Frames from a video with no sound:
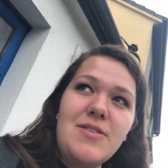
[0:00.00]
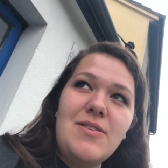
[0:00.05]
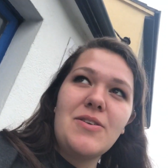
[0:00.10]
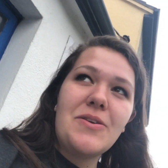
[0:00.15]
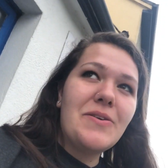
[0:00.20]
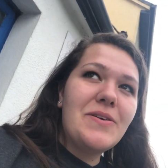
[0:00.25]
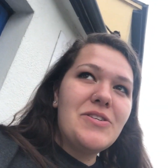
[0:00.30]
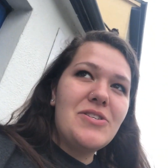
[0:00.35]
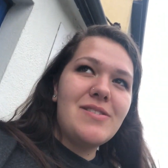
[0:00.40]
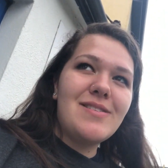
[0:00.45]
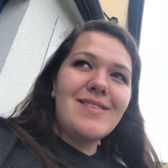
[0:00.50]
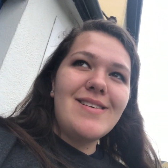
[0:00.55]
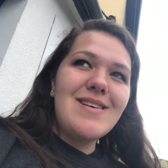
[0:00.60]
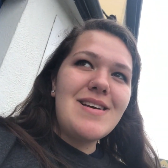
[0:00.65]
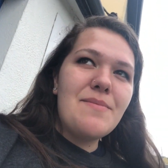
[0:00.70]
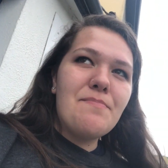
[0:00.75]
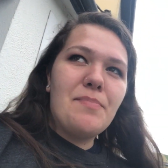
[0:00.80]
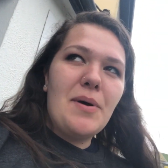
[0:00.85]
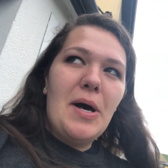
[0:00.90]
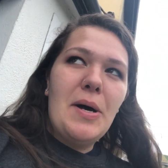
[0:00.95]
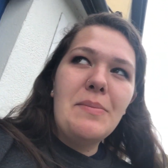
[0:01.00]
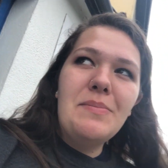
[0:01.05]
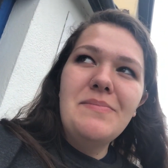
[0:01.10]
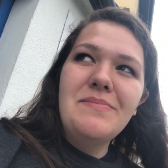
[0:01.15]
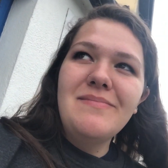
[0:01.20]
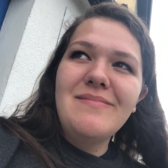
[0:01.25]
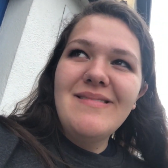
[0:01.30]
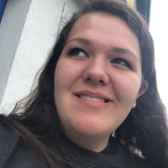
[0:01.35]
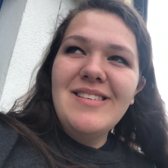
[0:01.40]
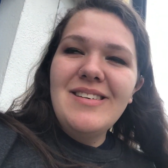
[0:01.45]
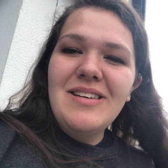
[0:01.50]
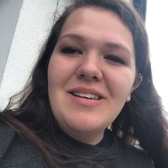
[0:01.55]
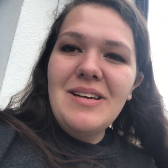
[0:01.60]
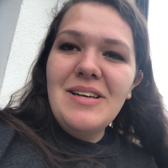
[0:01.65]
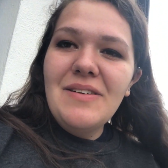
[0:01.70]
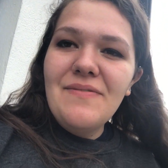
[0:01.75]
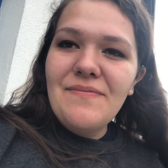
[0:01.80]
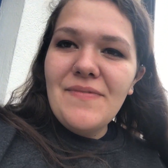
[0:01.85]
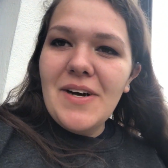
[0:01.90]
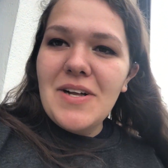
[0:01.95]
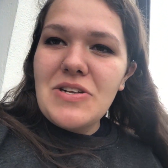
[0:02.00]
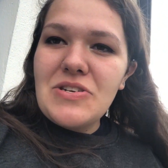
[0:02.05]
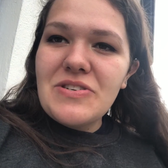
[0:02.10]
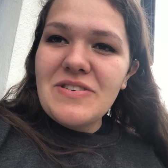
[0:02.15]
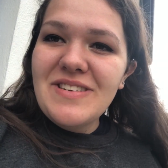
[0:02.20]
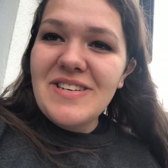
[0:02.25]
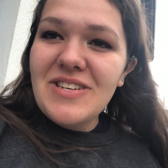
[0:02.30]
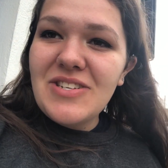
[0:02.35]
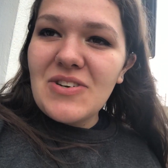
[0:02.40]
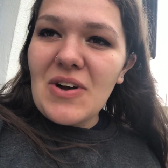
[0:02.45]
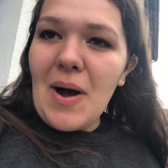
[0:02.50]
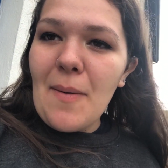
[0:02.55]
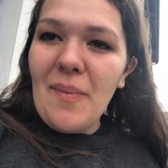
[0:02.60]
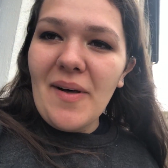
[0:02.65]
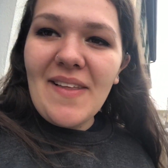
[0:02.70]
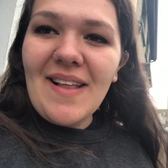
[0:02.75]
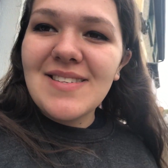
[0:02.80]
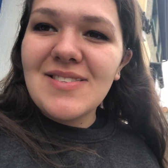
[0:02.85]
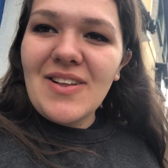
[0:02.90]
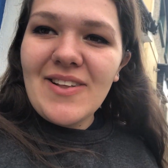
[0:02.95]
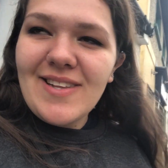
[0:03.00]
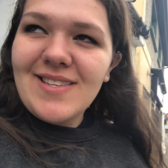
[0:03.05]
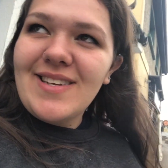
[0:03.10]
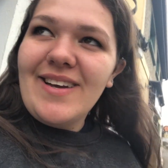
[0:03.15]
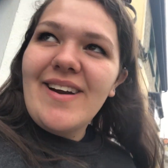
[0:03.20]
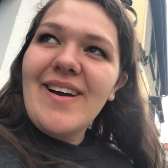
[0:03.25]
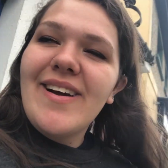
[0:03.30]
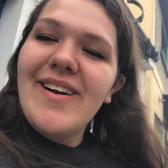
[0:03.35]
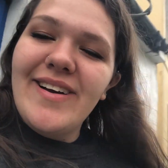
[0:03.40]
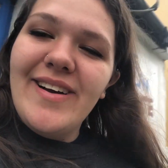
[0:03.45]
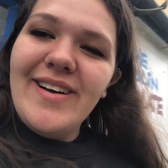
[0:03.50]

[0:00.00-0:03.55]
it's literally just like pub fudge shop, like that's all that's here.